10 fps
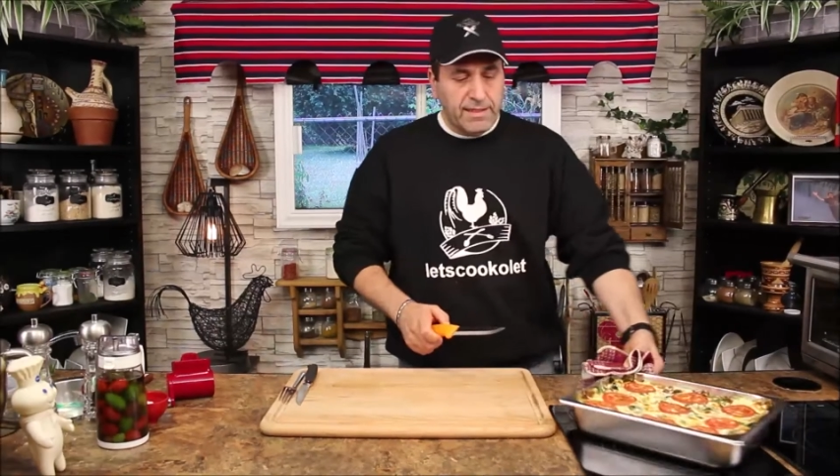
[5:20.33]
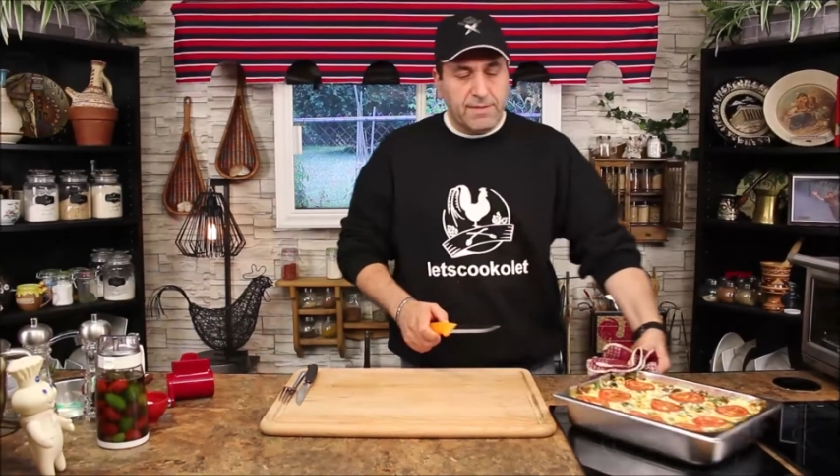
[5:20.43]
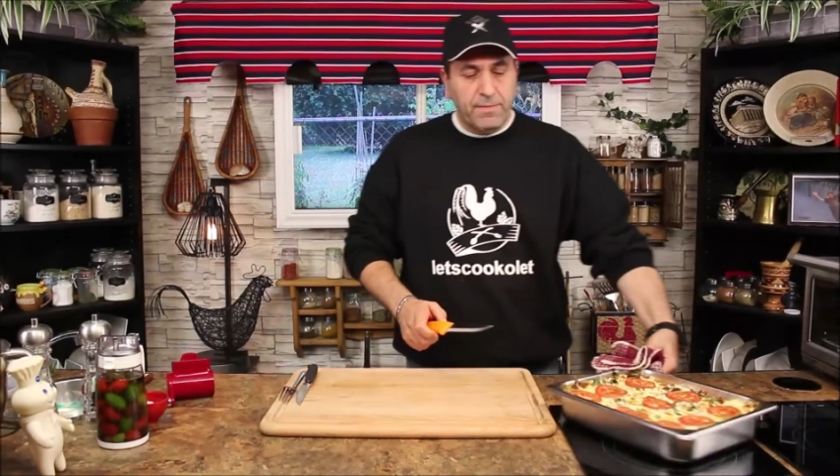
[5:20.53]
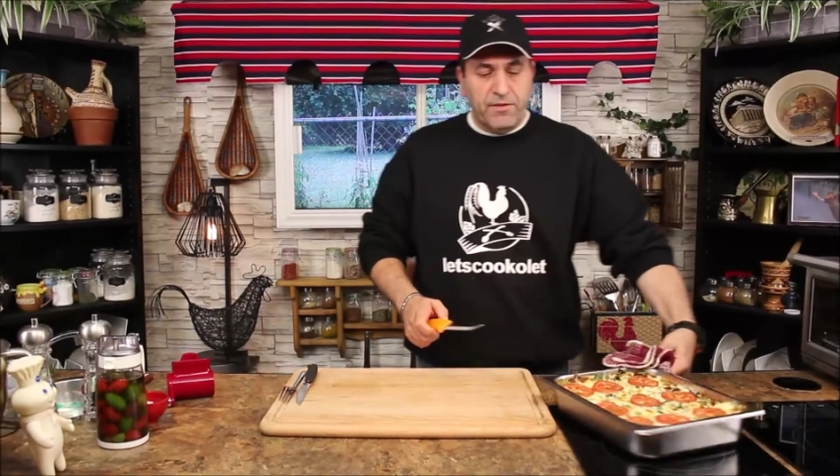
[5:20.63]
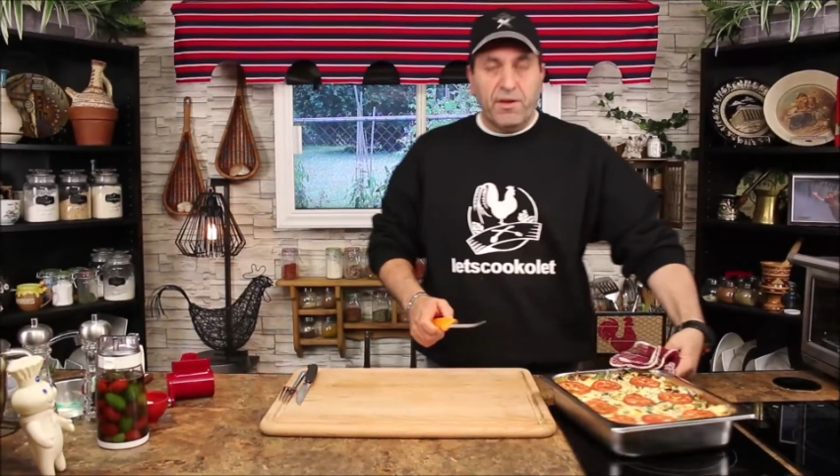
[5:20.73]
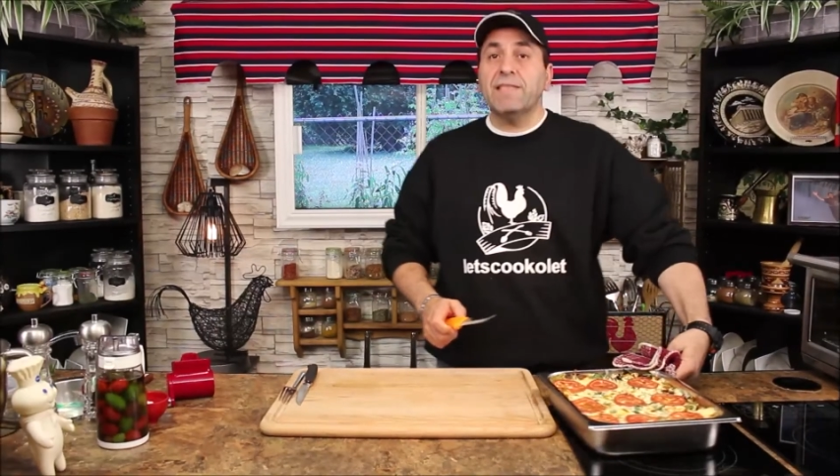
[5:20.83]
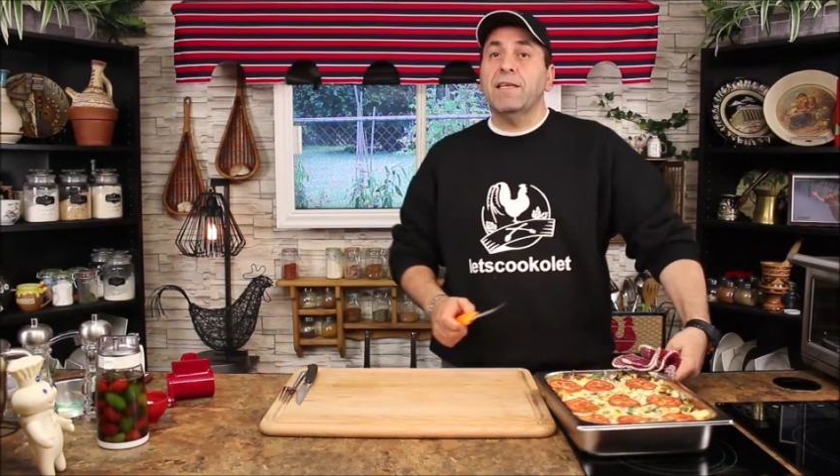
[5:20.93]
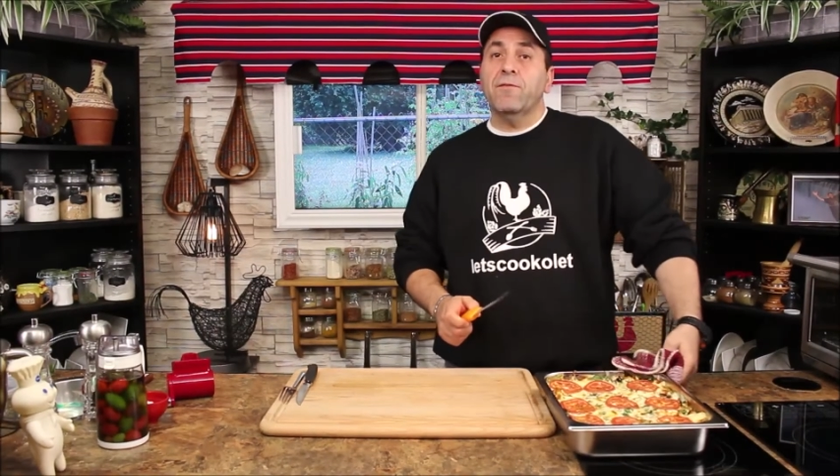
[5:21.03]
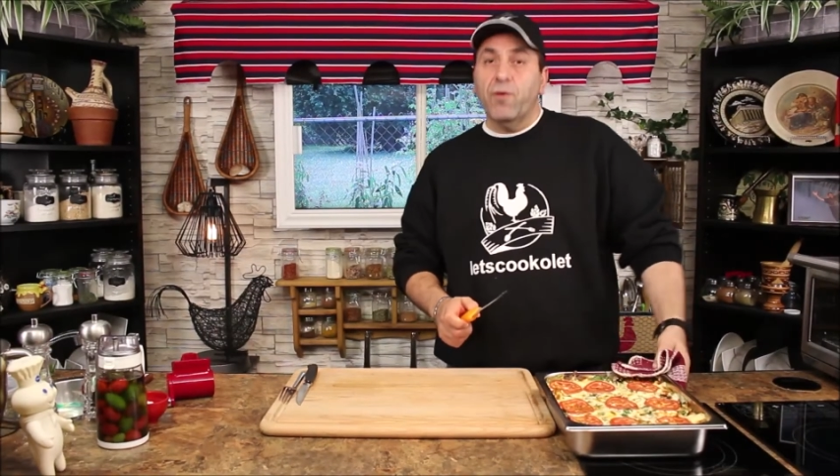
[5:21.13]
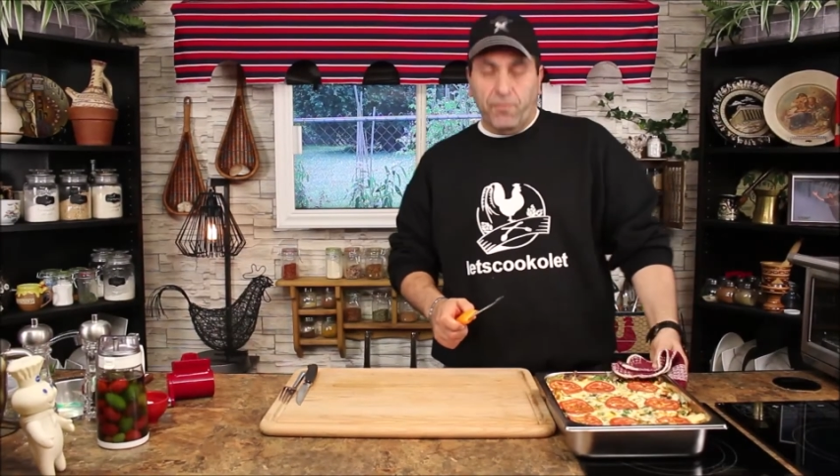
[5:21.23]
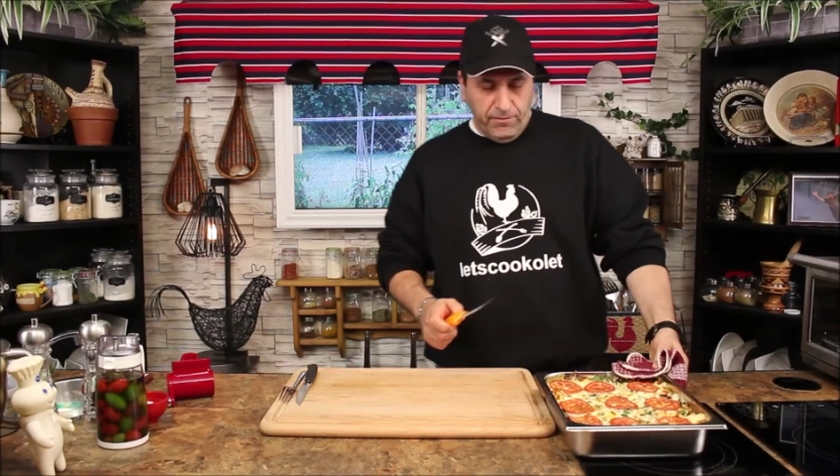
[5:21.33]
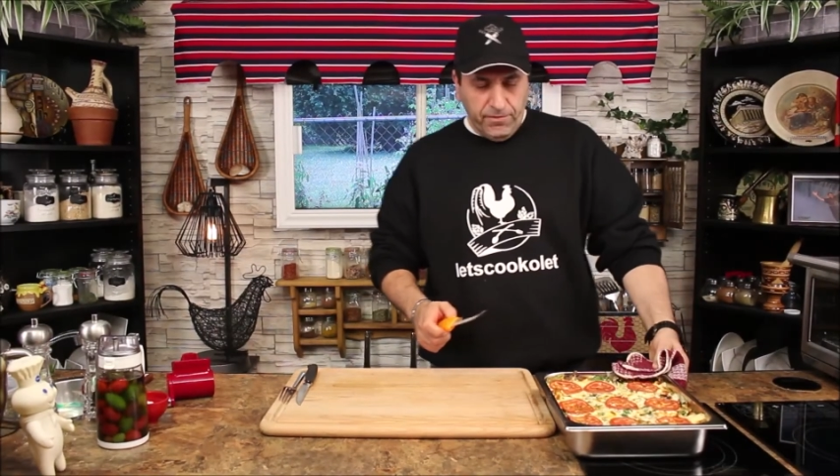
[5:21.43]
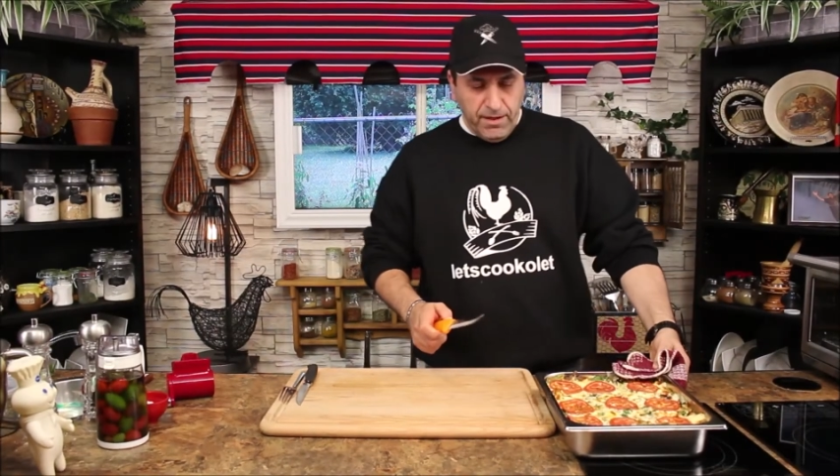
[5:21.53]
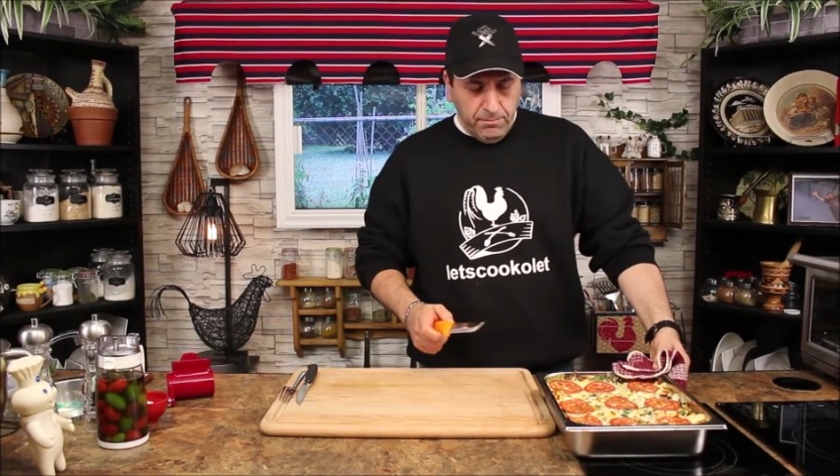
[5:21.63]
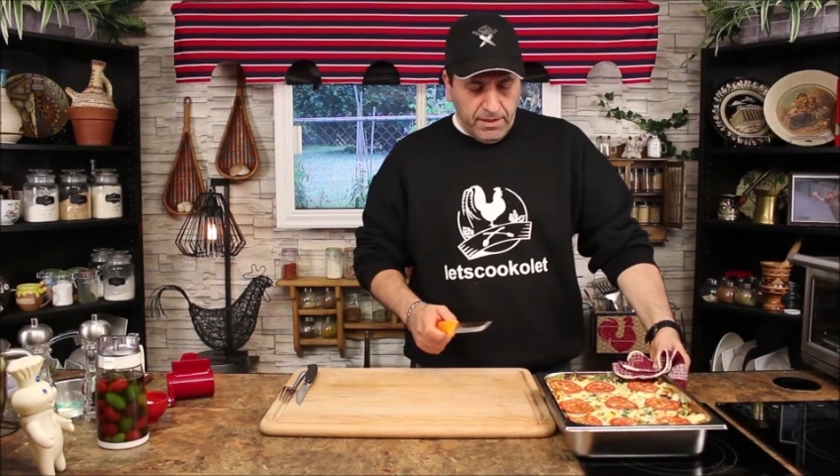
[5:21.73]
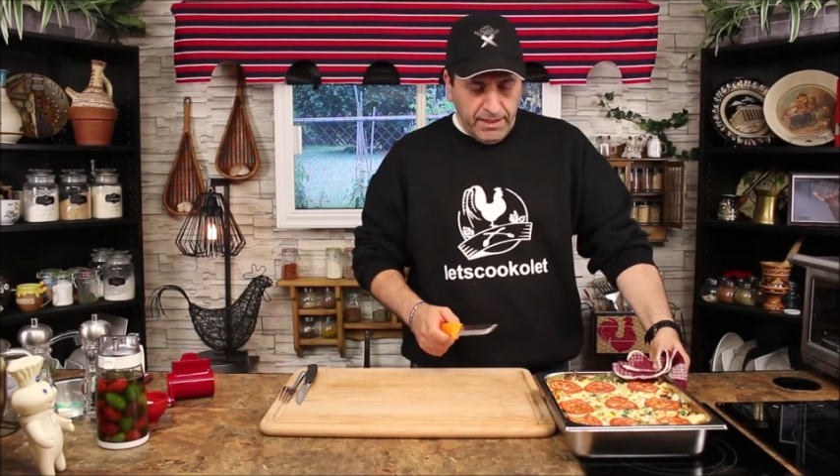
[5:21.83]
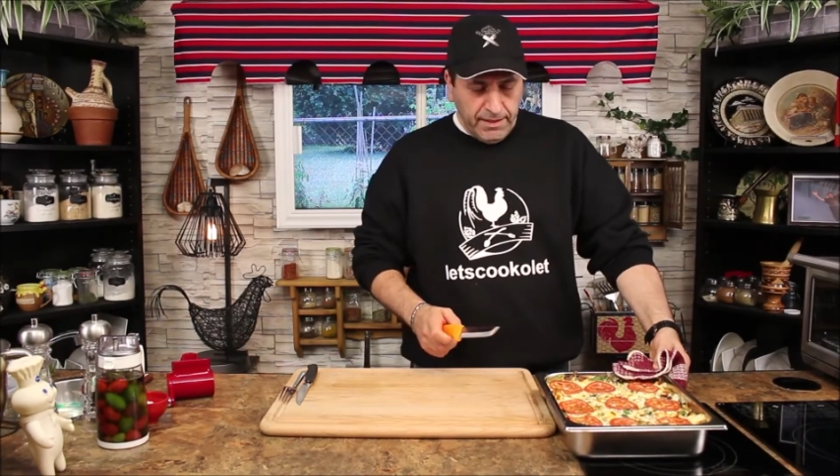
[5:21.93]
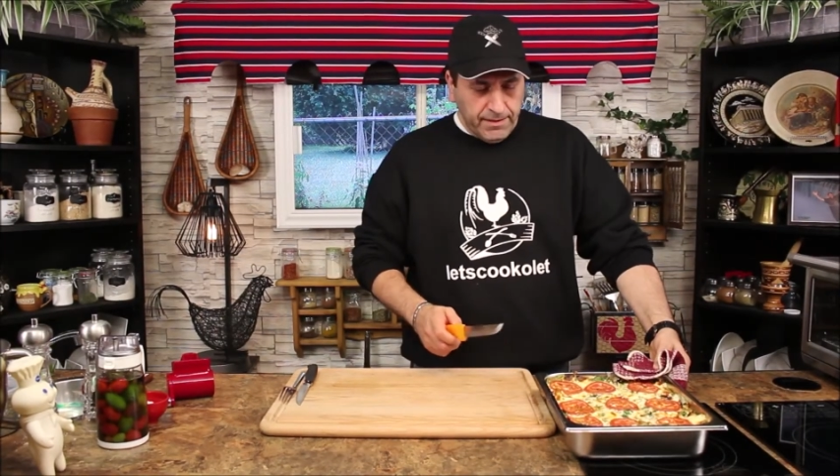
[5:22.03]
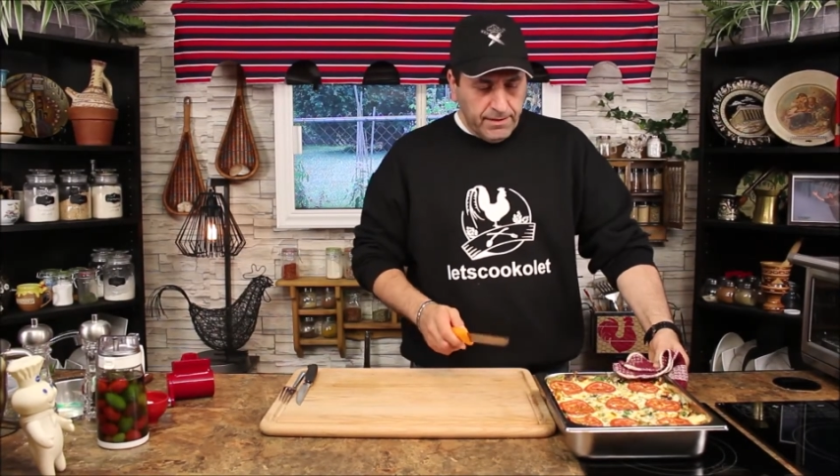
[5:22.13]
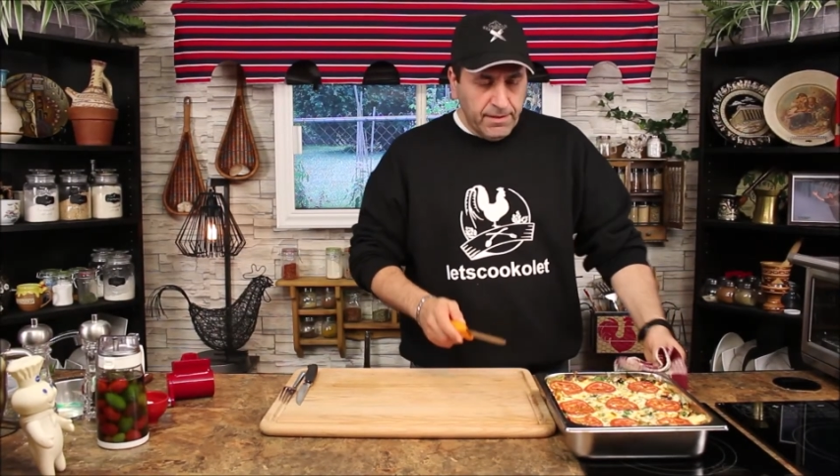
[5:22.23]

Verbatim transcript: it's been resting for 15 minutes.